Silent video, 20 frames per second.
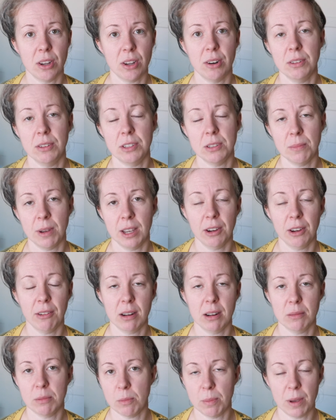out to my
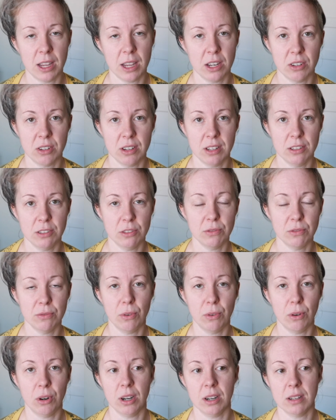incredible patrons
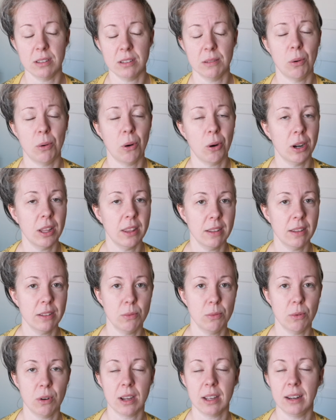for supporting this
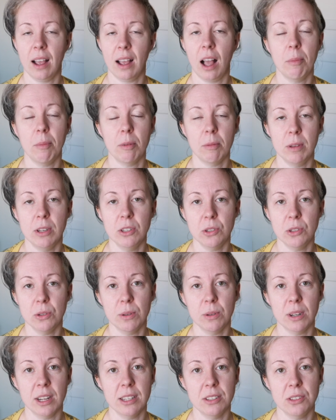work and helping me do
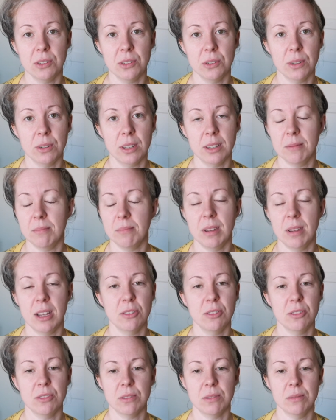what I do. It
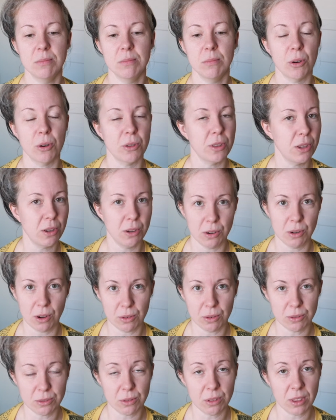means more than you
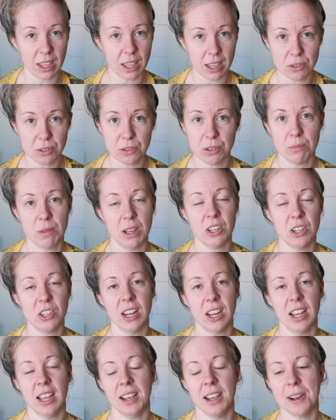know, so thank you so much.
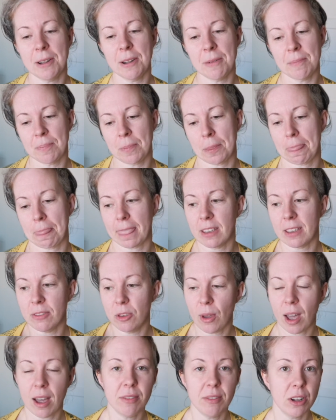If you
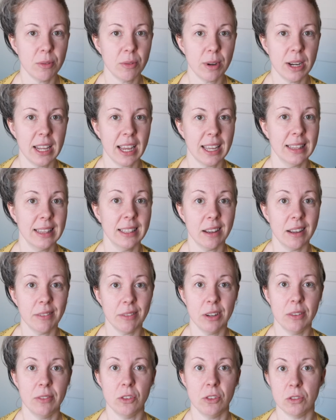haven't already, I'd love it
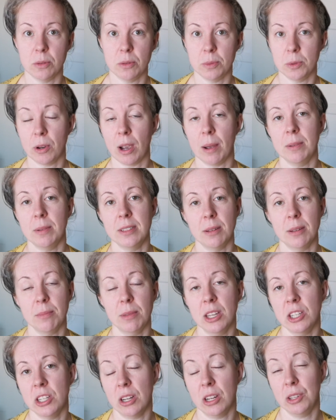if you subscribe to STEM
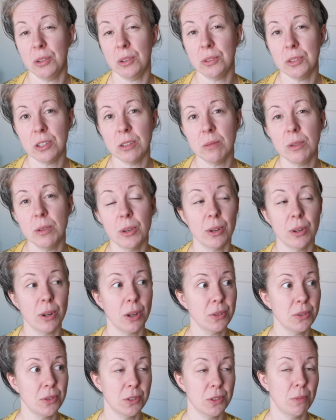Kitchen on YouTube. You can
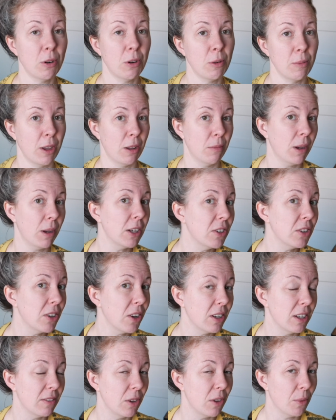also support me on
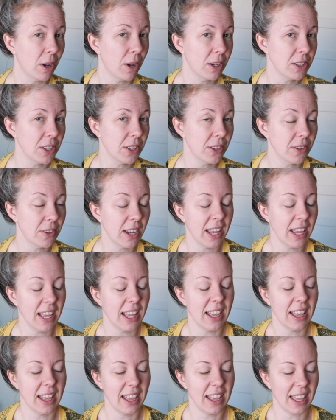Patreon if you want to.
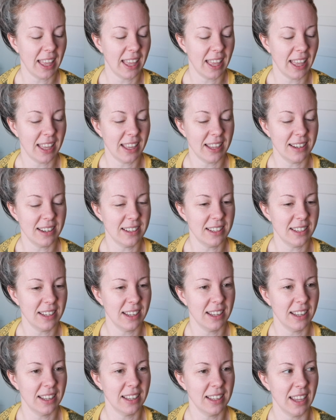And
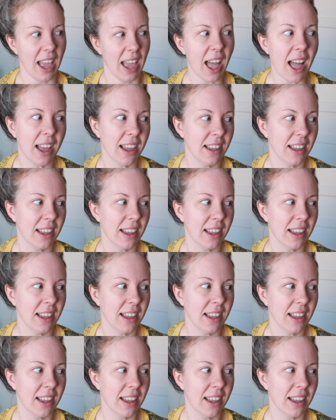yeah,